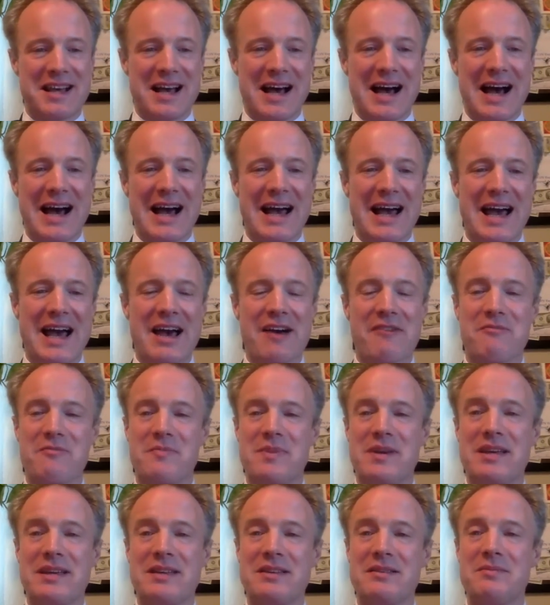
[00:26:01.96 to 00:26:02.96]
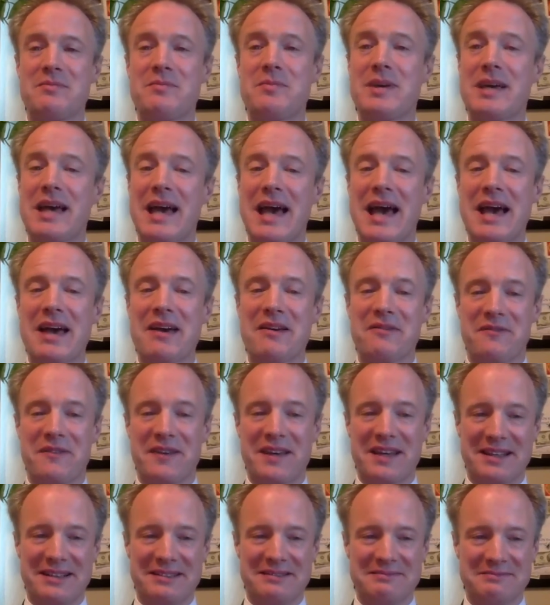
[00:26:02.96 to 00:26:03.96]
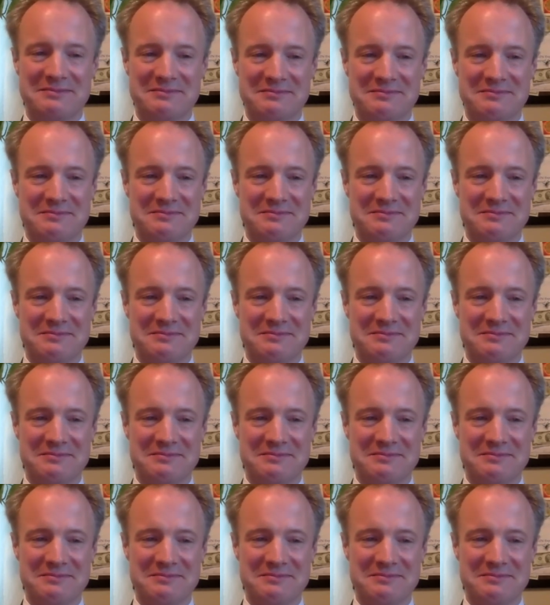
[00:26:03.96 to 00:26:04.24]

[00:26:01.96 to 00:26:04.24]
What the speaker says: I have been behaving